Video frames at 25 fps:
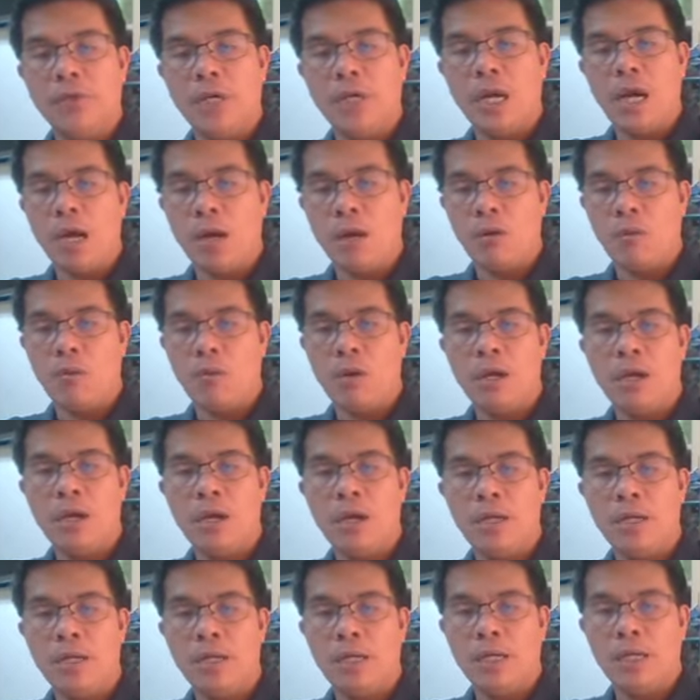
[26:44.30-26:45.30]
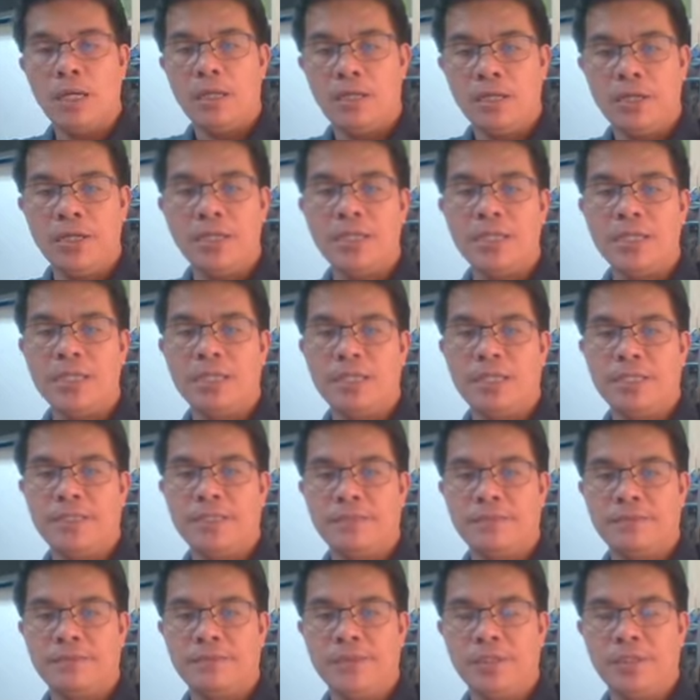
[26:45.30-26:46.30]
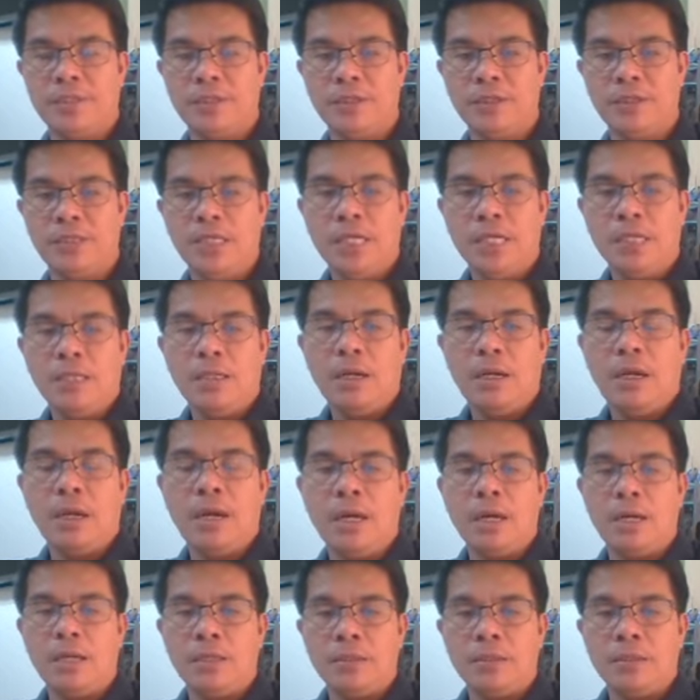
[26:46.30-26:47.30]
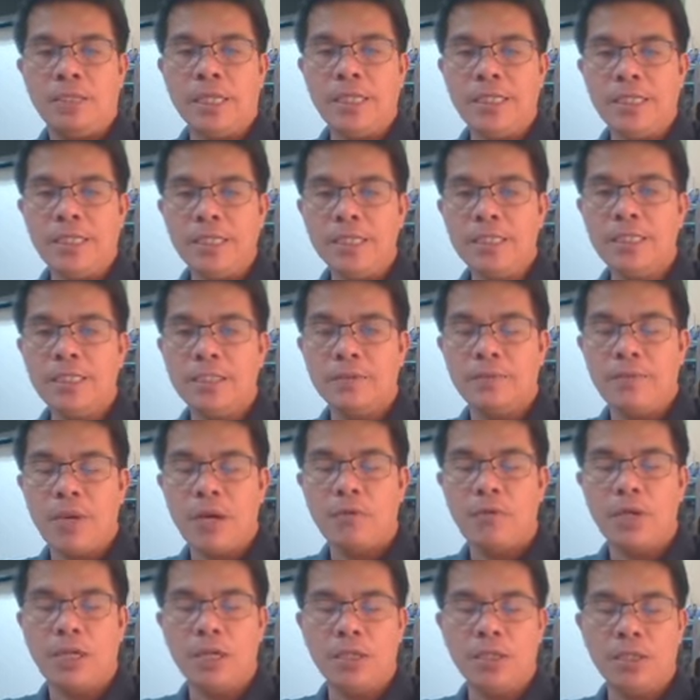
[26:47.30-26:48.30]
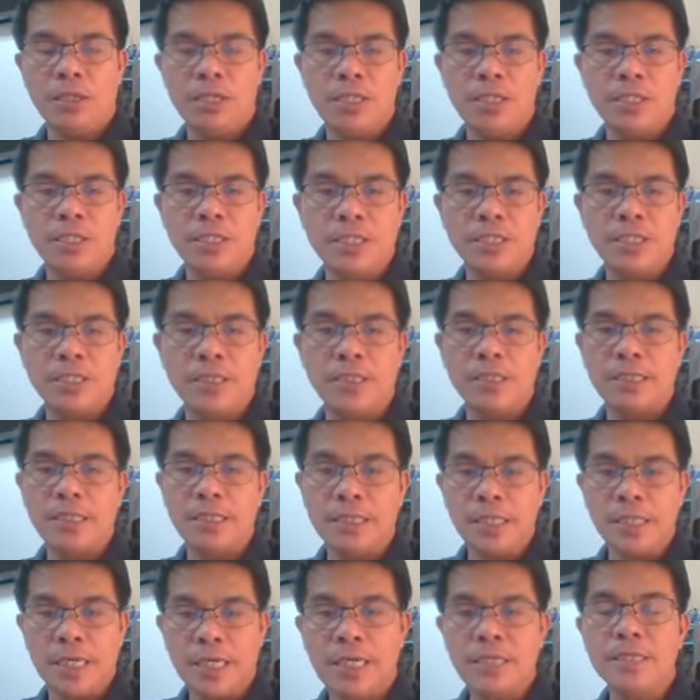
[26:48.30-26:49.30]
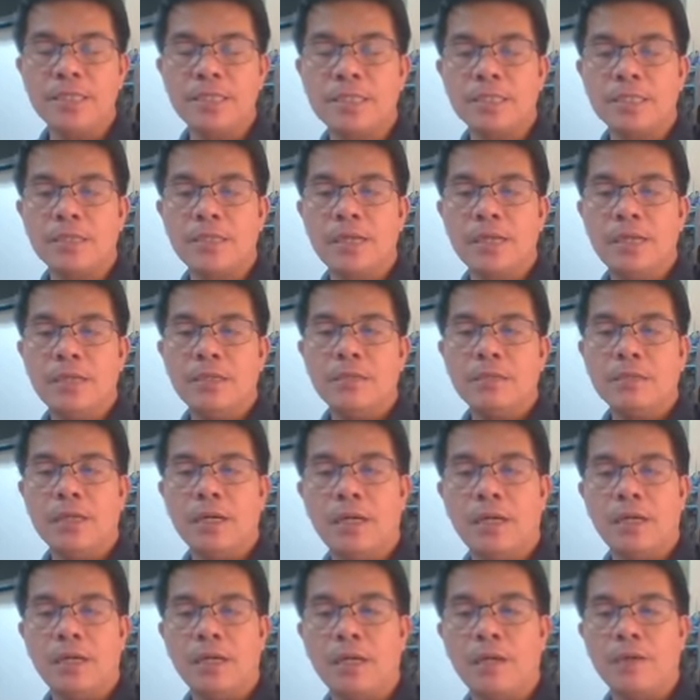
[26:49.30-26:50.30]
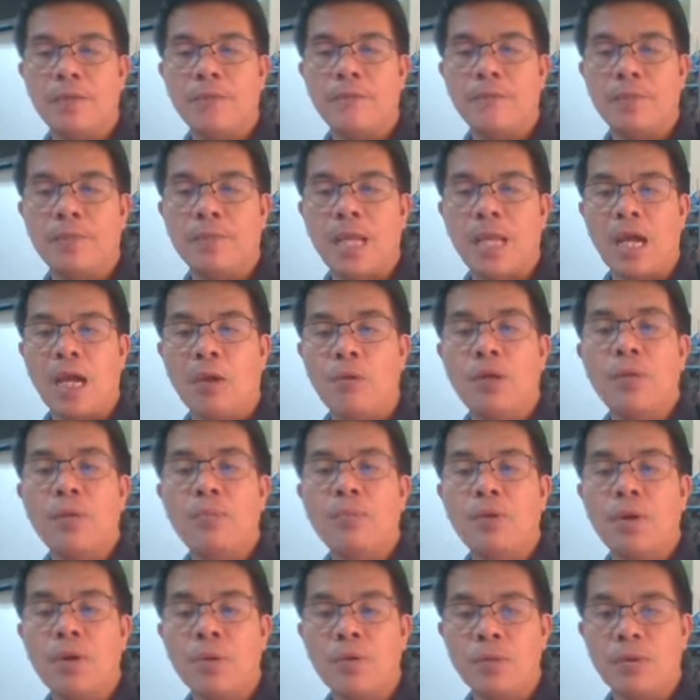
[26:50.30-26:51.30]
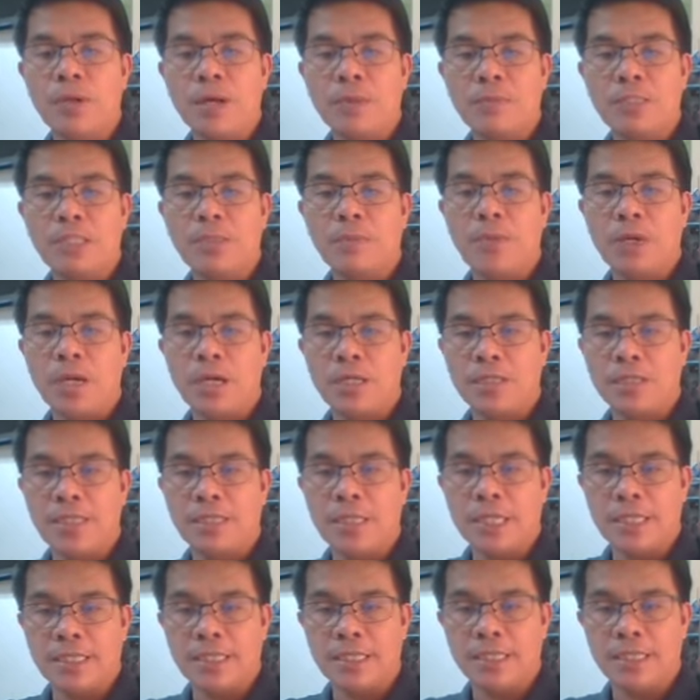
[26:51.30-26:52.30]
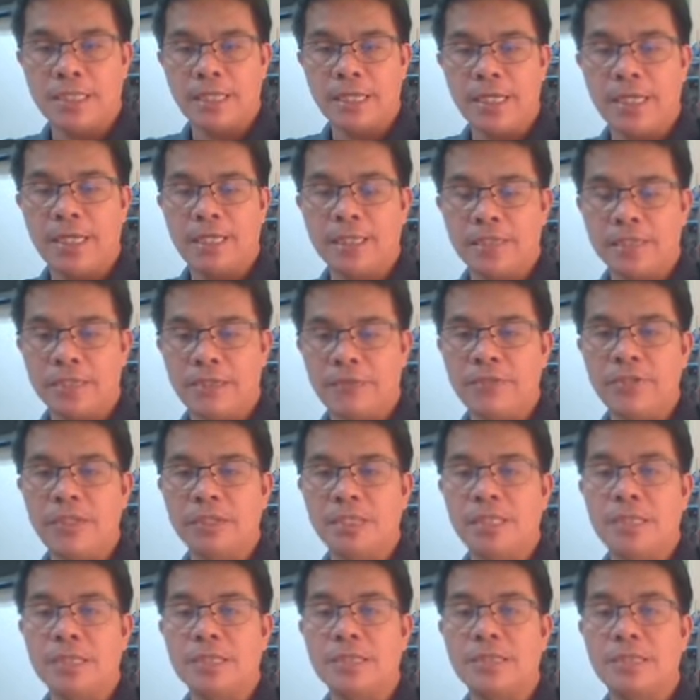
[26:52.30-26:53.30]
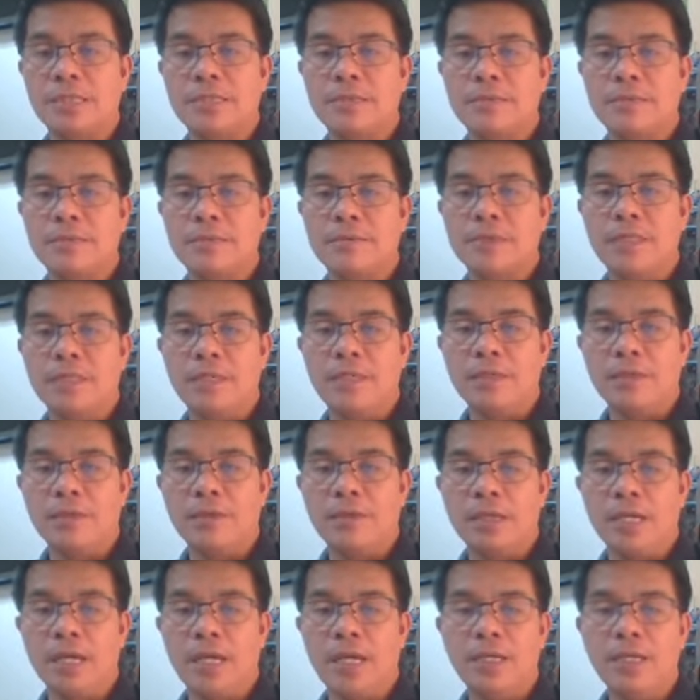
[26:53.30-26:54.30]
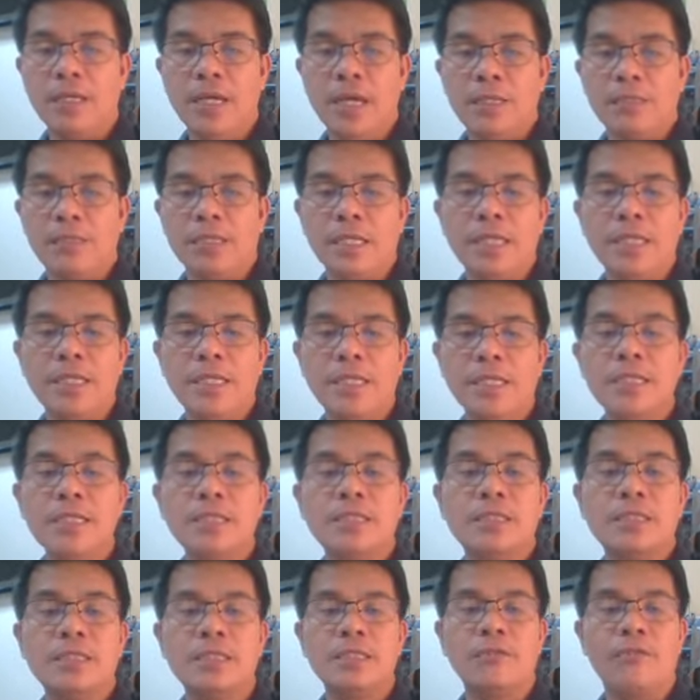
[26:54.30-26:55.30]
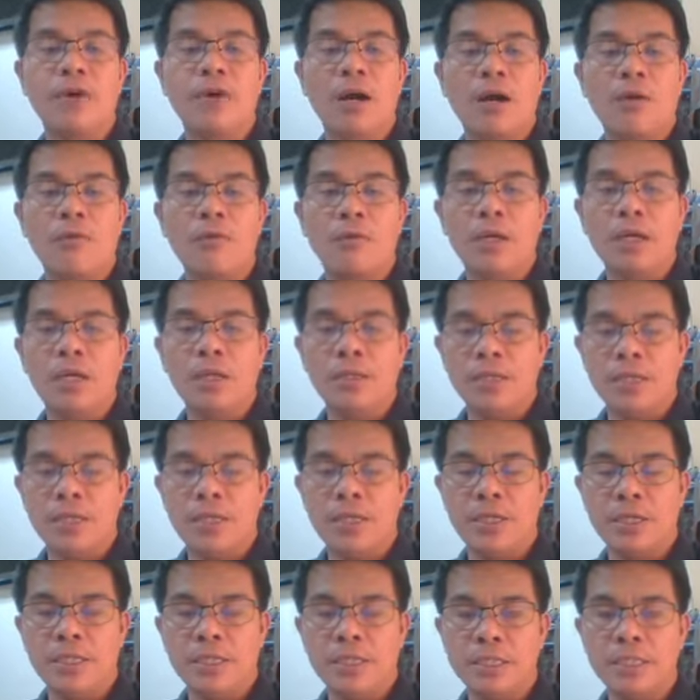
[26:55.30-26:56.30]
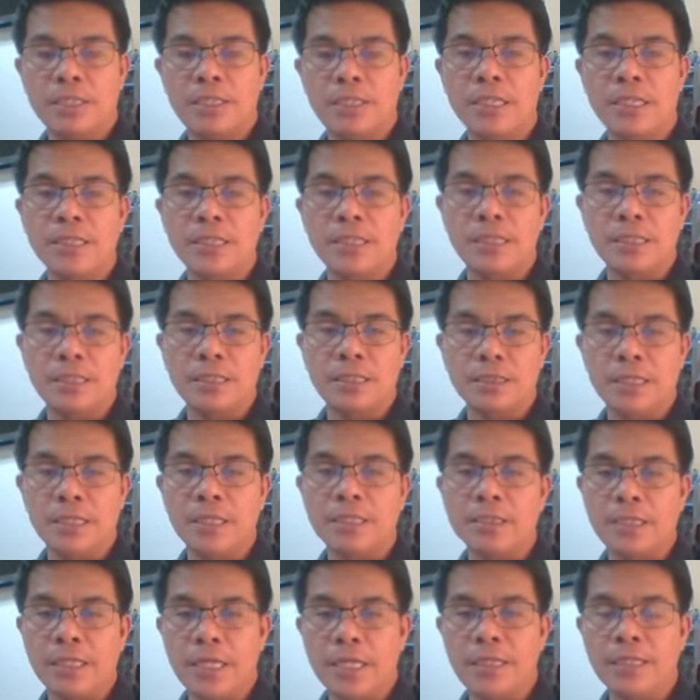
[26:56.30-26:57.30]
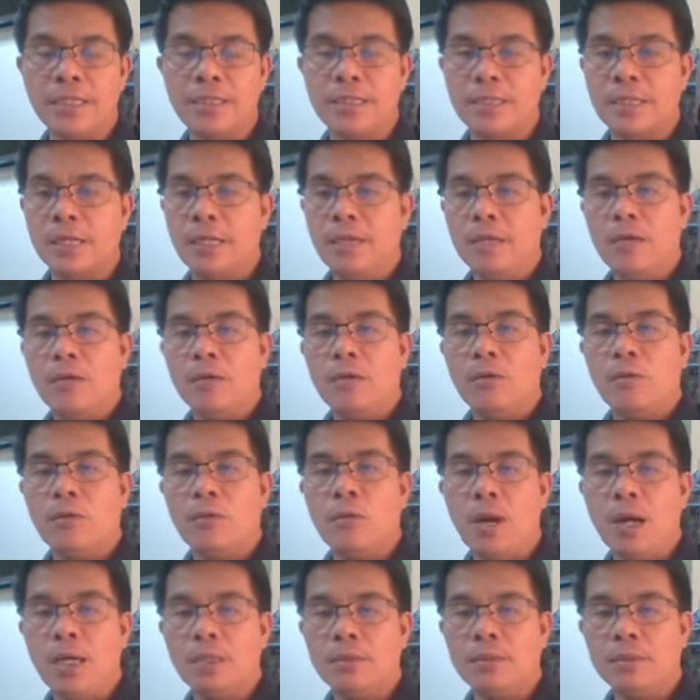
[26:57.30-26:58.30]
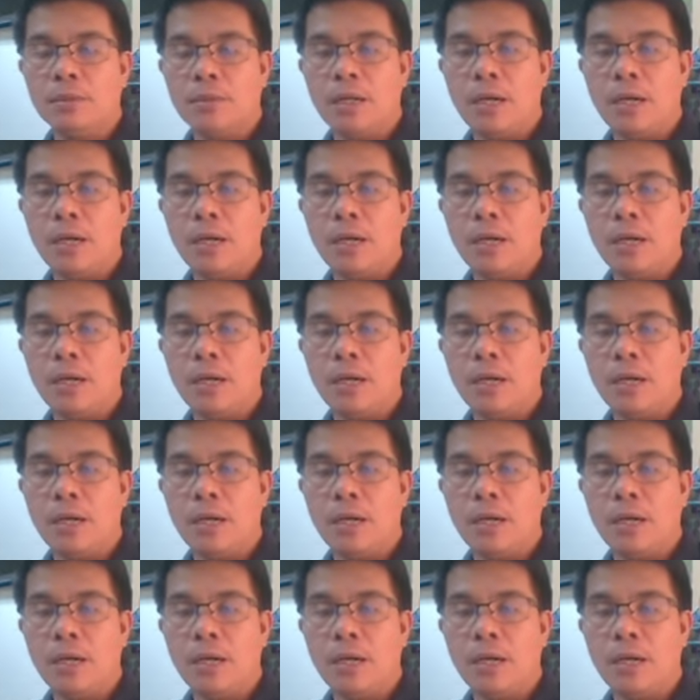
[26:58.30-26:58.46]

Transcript: our learners. No? The needs of our learners dictates our programs, projects, and activities. Okay, the needs of our learners dictates what